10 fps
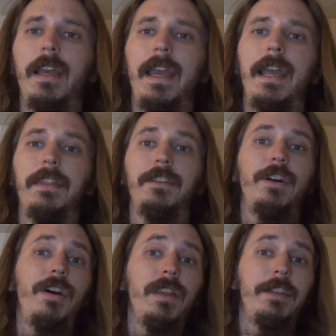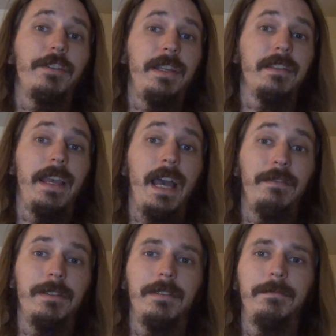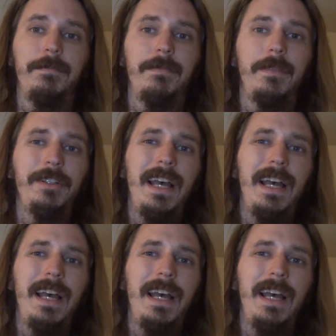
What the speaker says: And the dog-like traits they have is they're